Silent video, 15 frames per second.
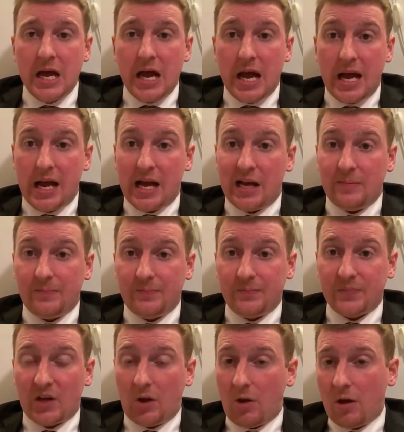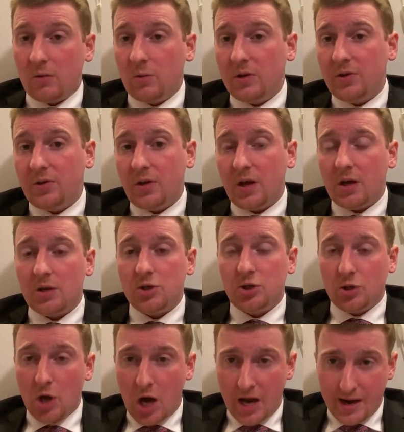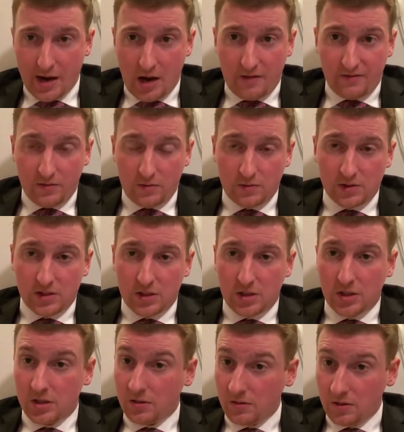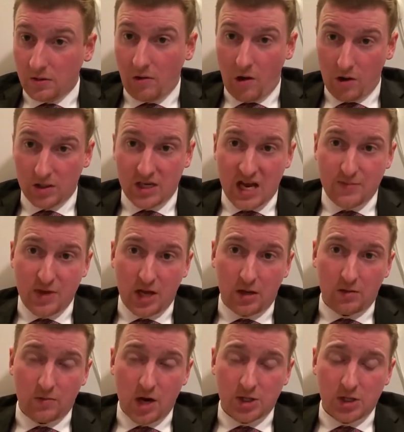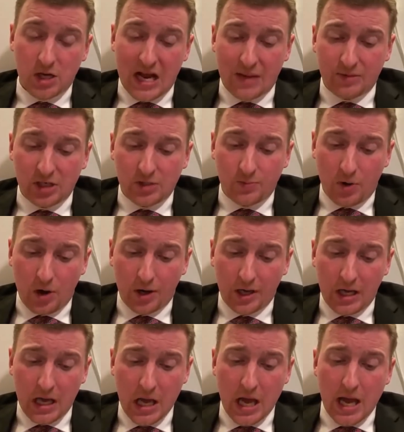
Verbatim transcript: um, along with uh, Zyuganov, who was uh, the longtime head of the Russian Communist Party.